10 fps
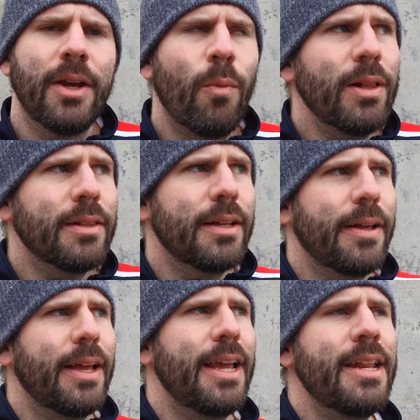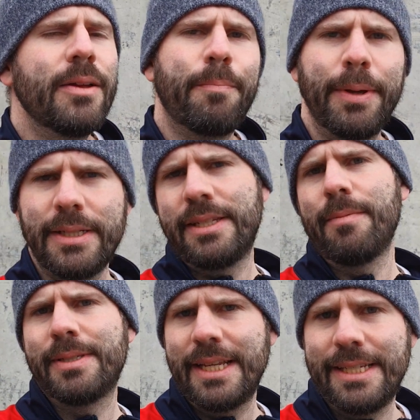Well, in a built
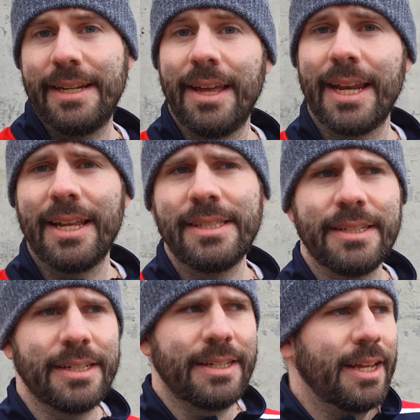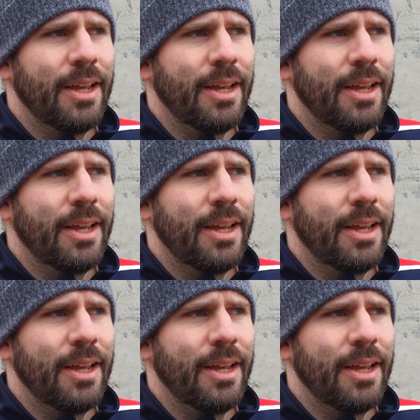up city like London,